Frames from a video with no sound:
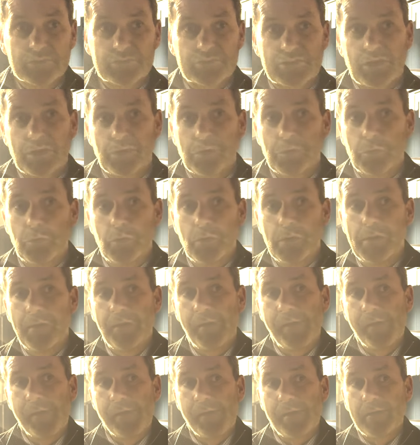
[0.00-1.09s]
So,
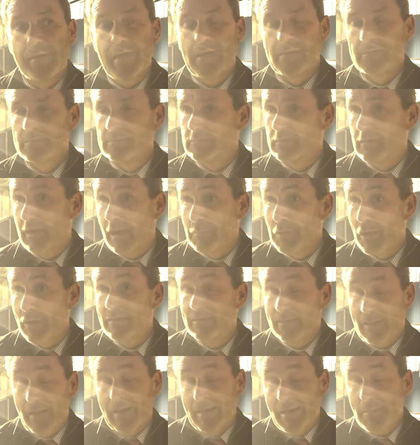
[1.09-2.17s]
yeah, I'm,
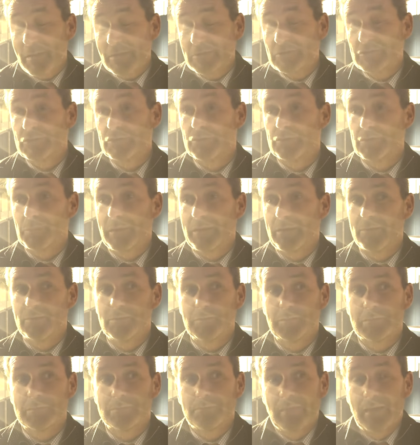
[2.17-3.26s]
I am actually going away
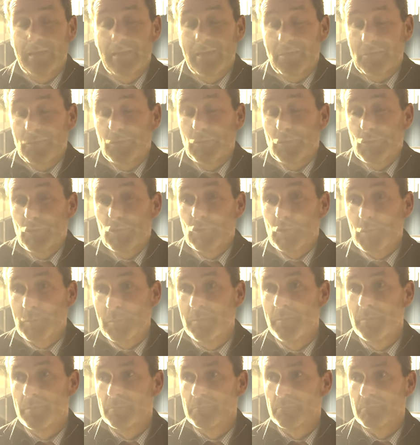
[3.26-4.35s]
home, uh, going home
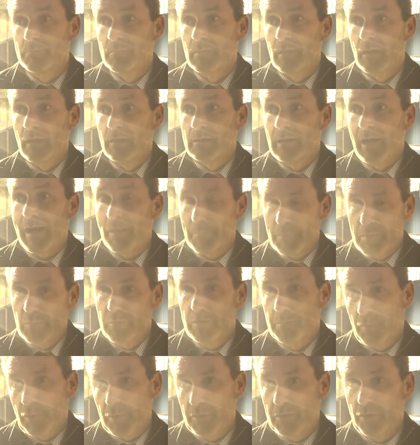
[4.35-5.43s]
happy with a
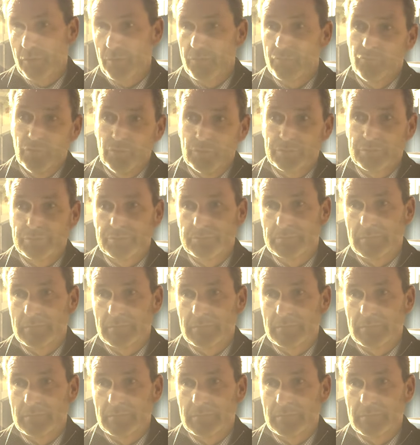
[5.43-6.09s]
point on the road.